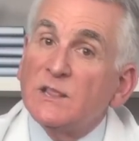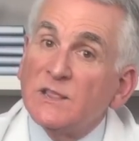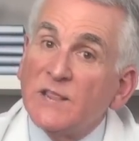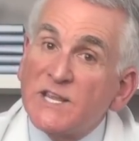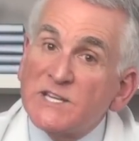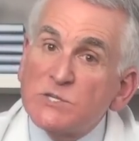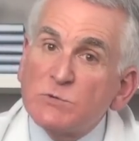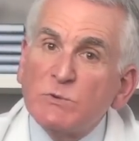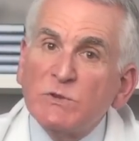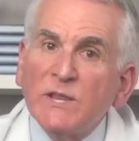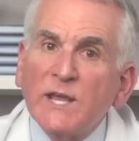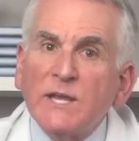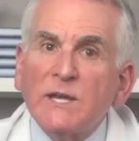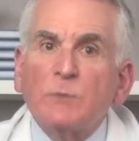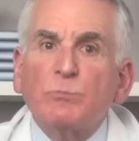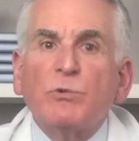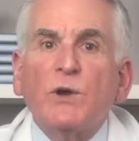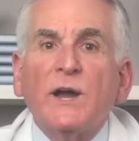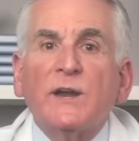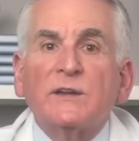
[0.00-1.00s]
Less
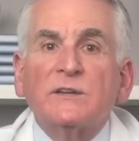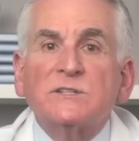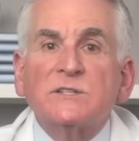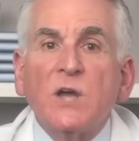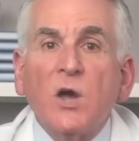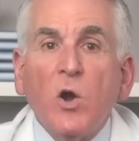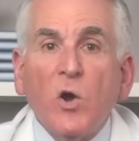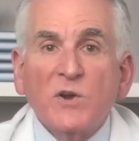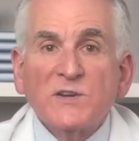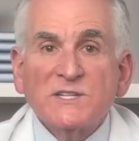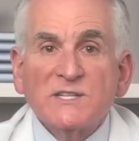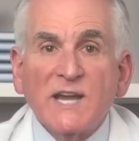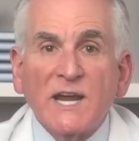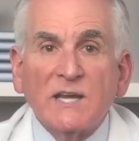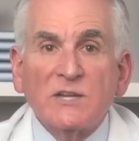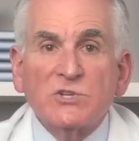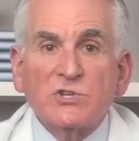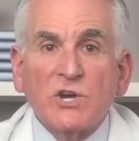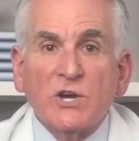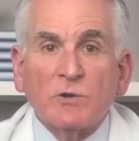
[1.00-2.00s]
related products are
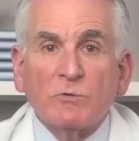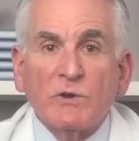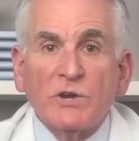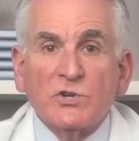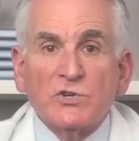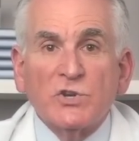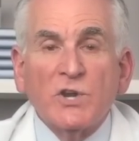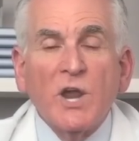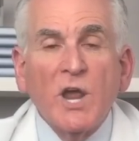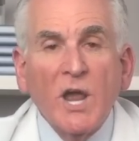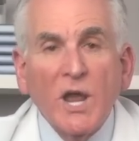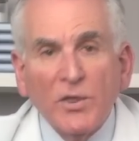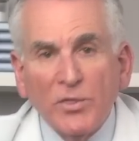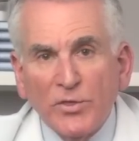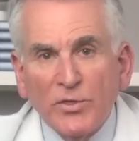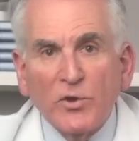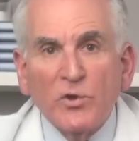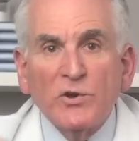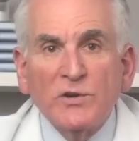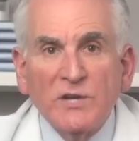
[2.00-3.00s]
second-generation
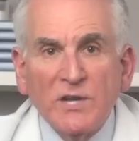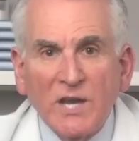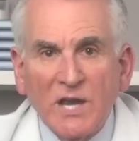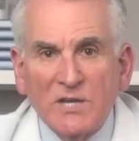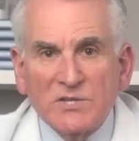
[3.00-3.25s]
and third,